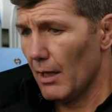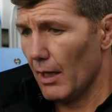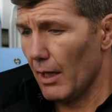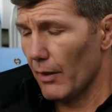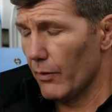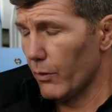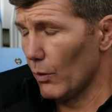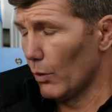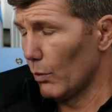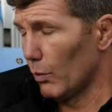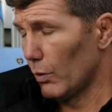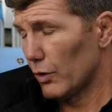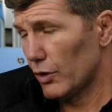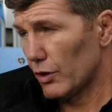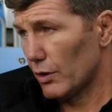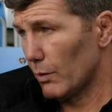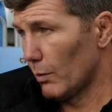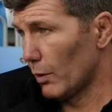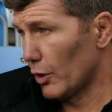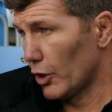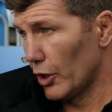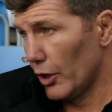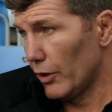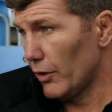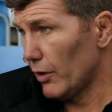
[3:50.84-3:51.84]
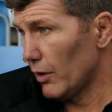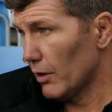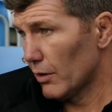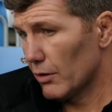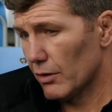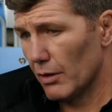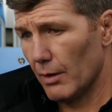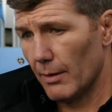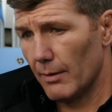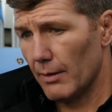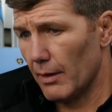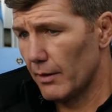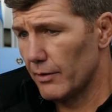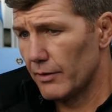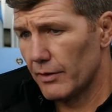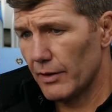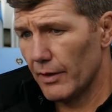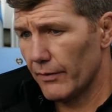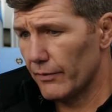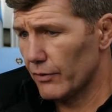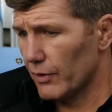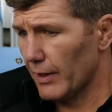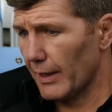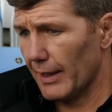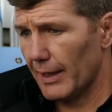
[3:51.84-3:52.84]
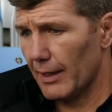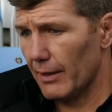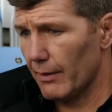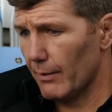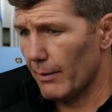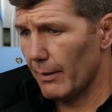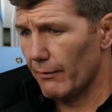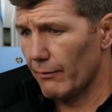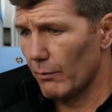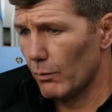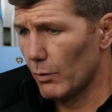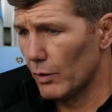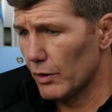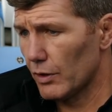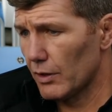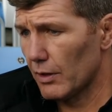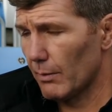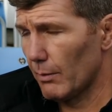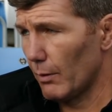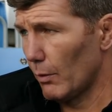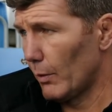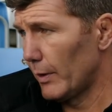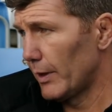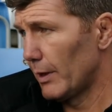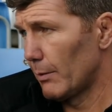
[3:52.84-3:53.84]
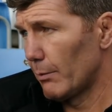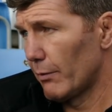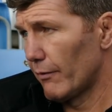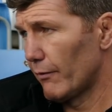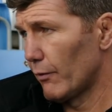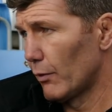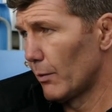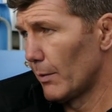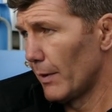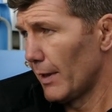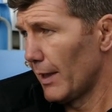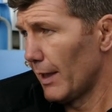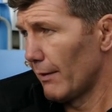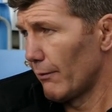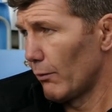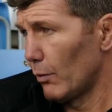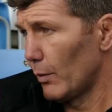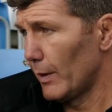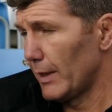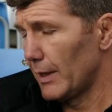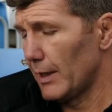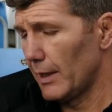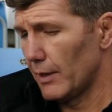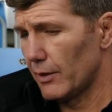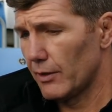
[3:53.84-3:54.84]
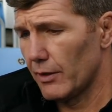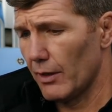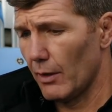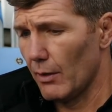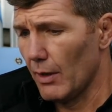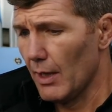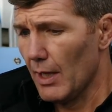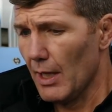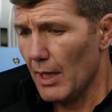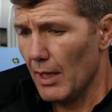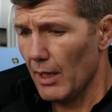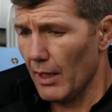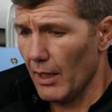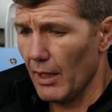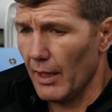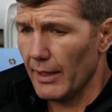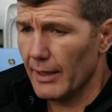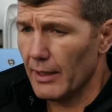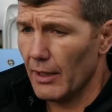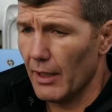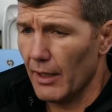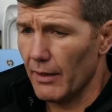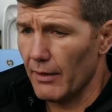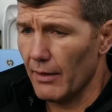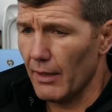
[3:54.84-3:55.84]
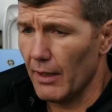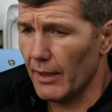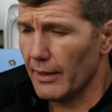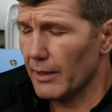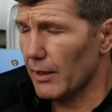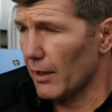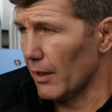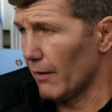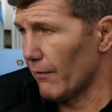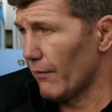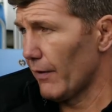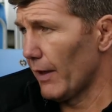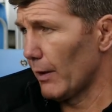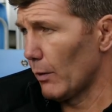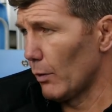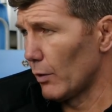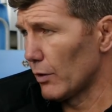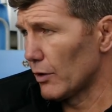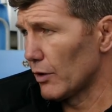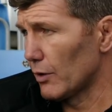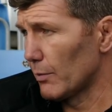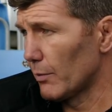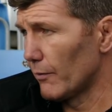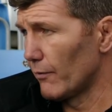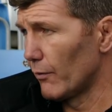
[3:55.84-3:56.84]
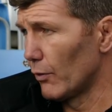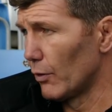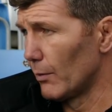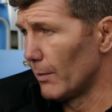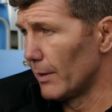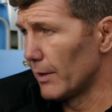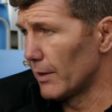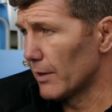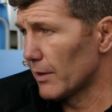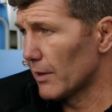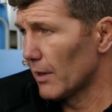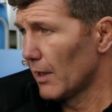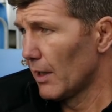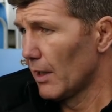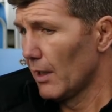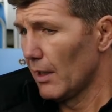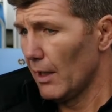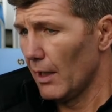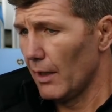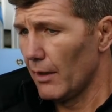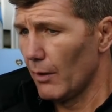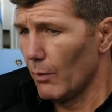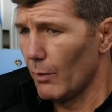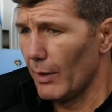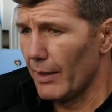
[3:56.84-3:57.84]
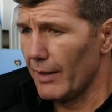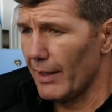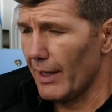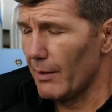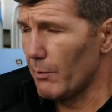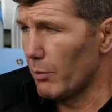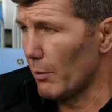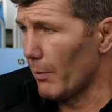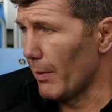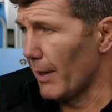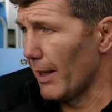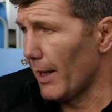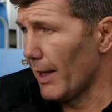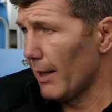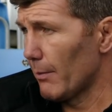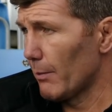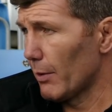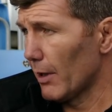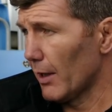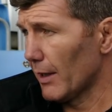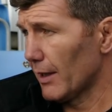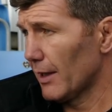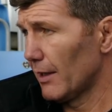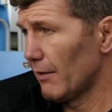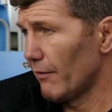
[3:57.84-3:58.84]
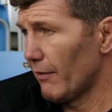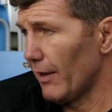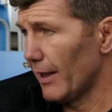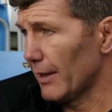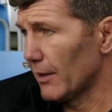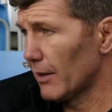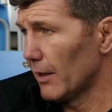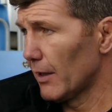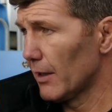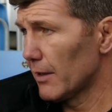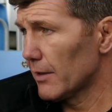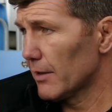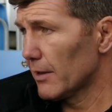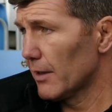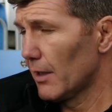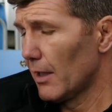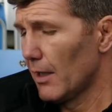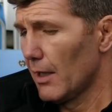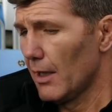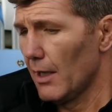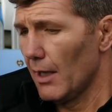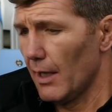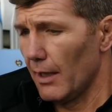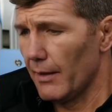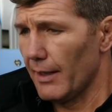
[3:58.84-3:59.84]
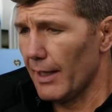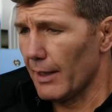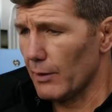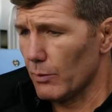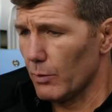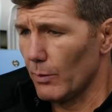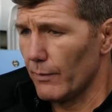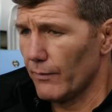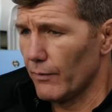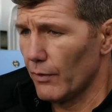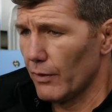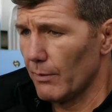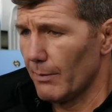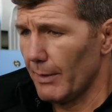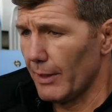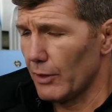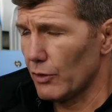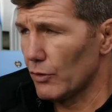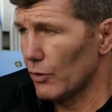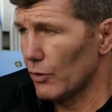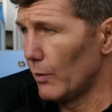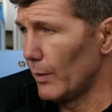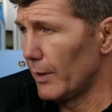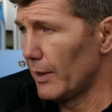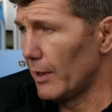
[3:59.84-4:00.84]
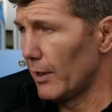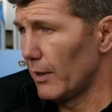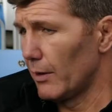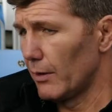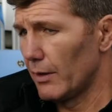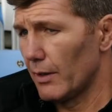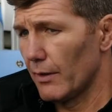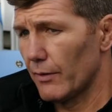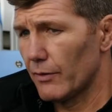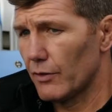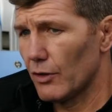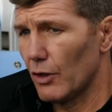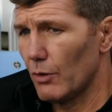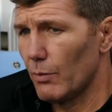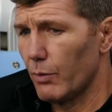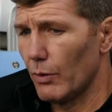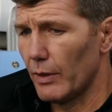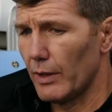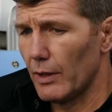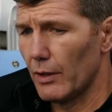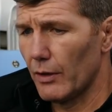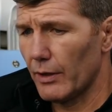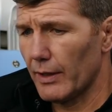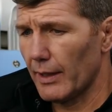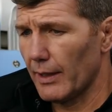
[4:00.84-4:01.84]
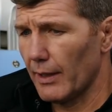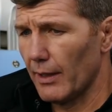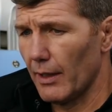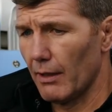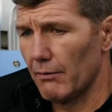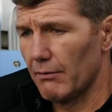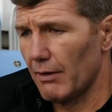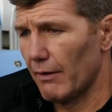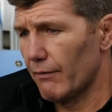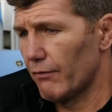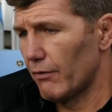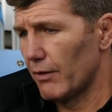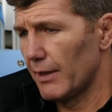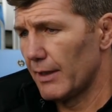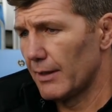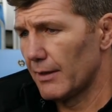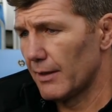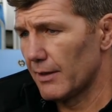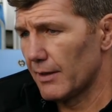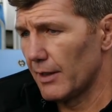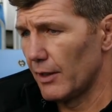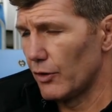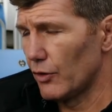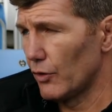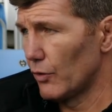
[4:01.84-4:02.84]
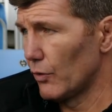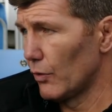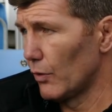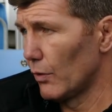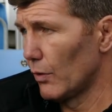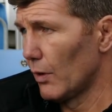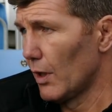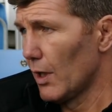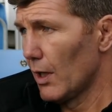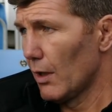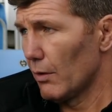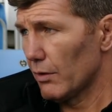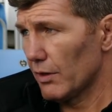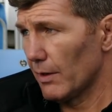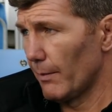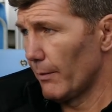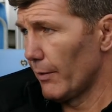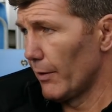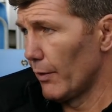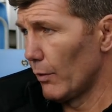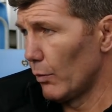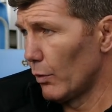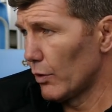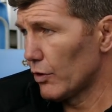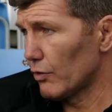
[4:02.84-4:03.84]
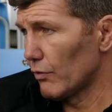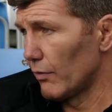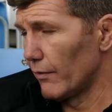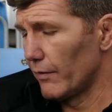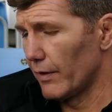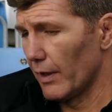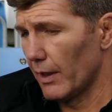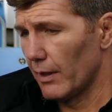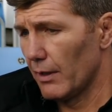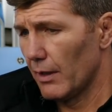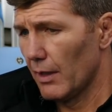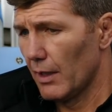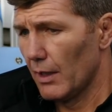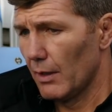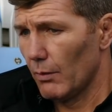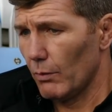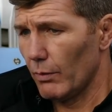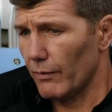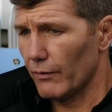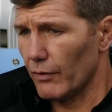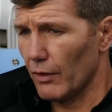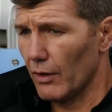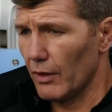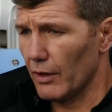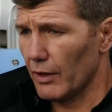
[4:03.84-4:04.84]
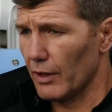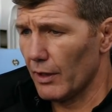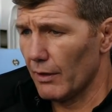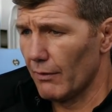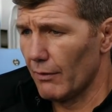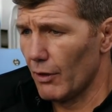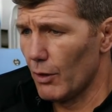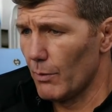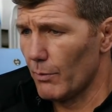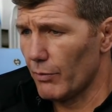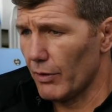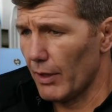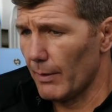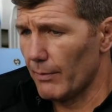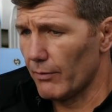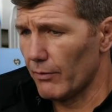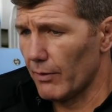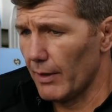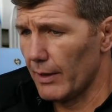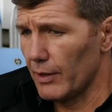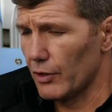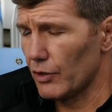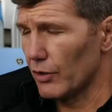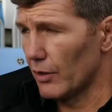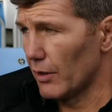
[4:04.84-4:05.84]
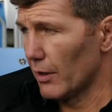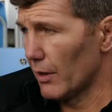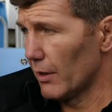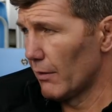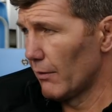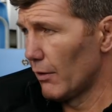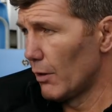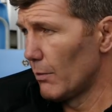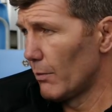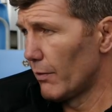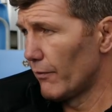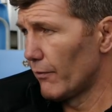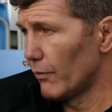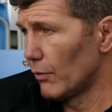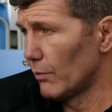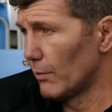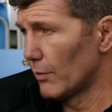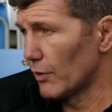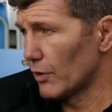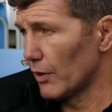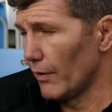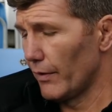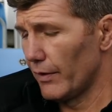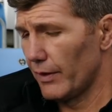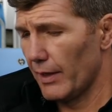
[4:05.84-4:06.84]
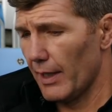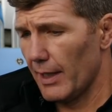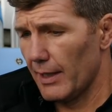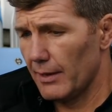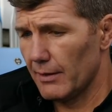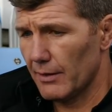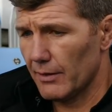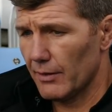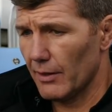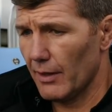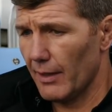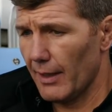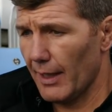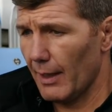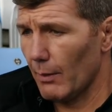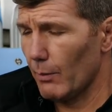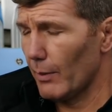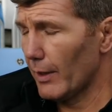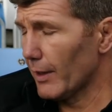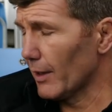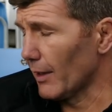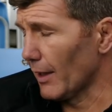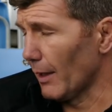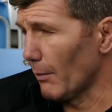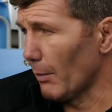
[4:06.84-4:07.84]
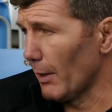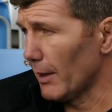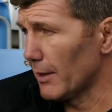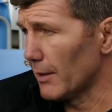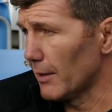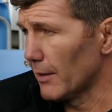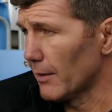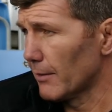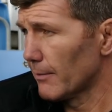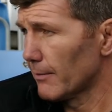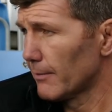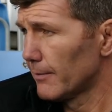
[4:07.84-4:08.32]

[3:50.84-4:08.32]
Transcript: I thought Worcester were good, so I'm not taking anything away from Worcester, but we didn't perform at the level we need to. And I can't affect Worcester's performance and the way they prepare, but I can affect ours. And that's what we've got to make we do. You know, there's no point looking at a refereeing decision or something that Worcester have done. We've got to look at our own preparation and our own performance on the day and decide how we're going to get better.